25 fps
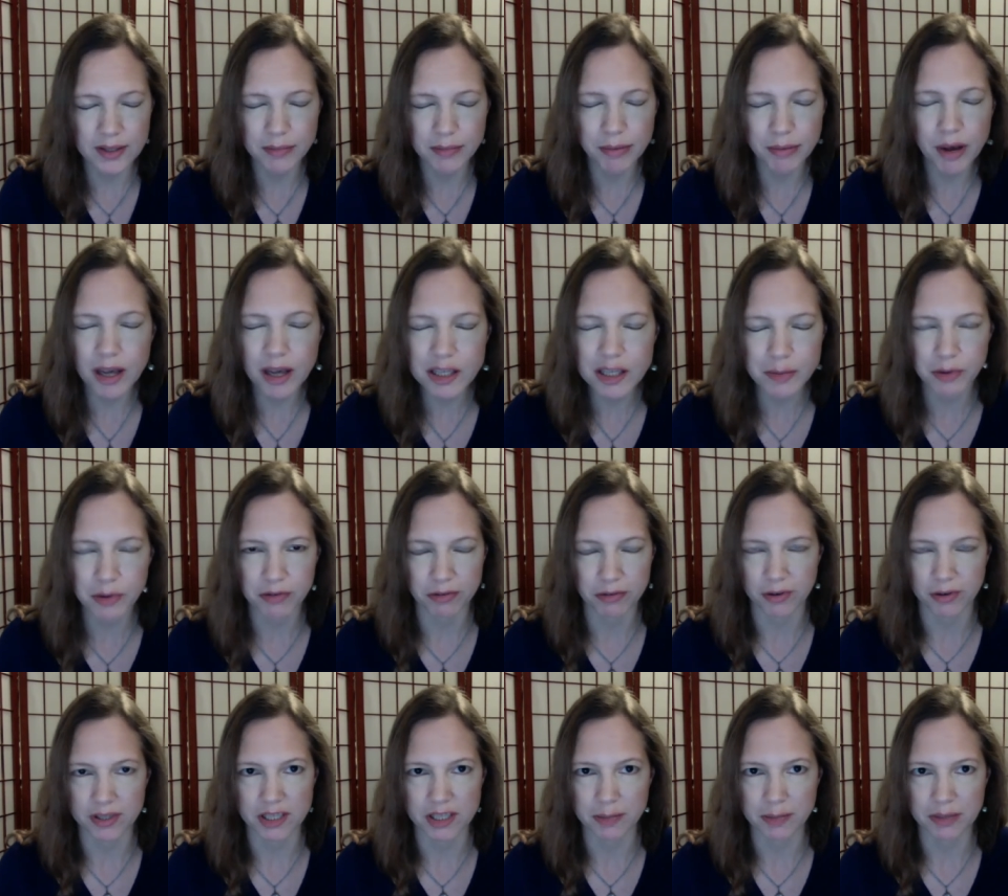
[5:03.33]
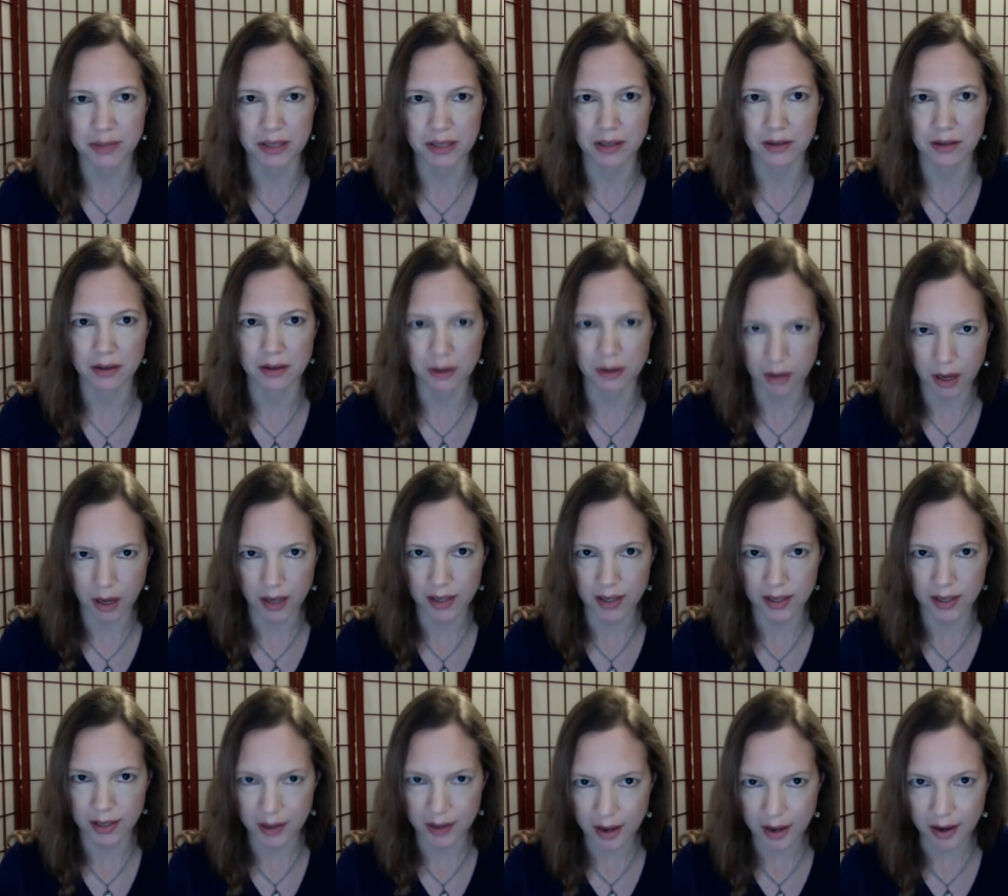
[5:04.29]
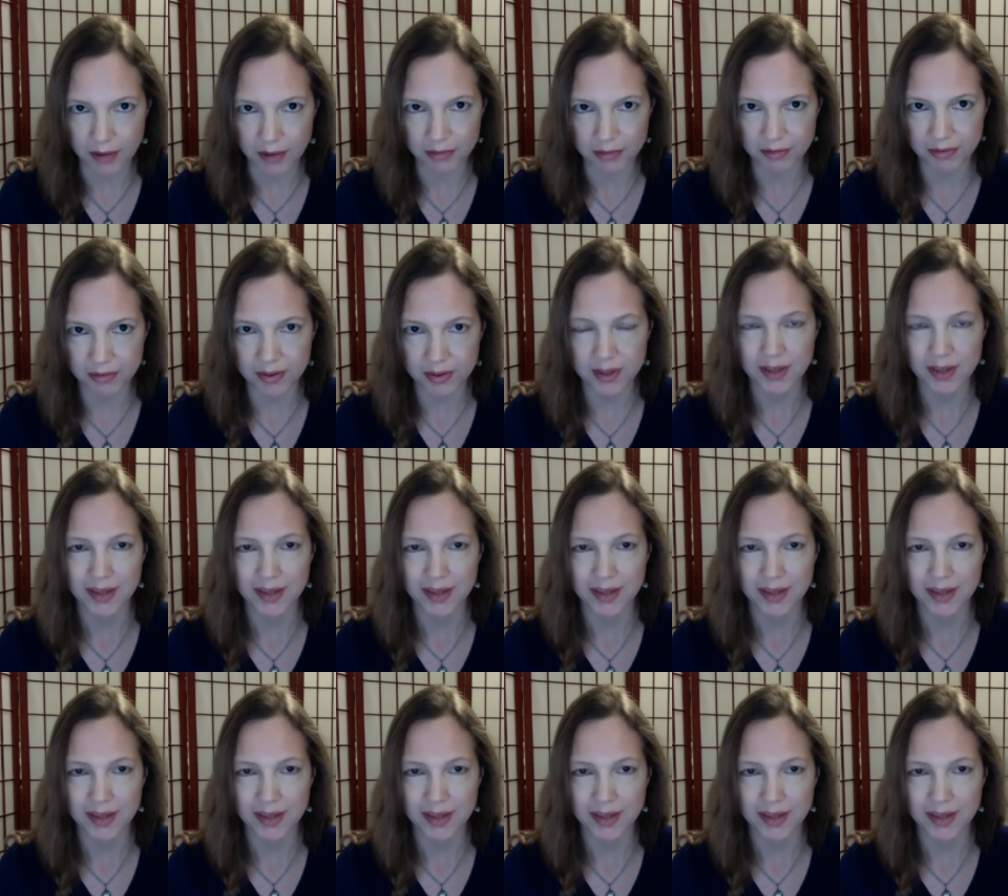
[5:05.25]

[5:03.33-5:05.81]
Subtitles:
impossible for us to be not enough.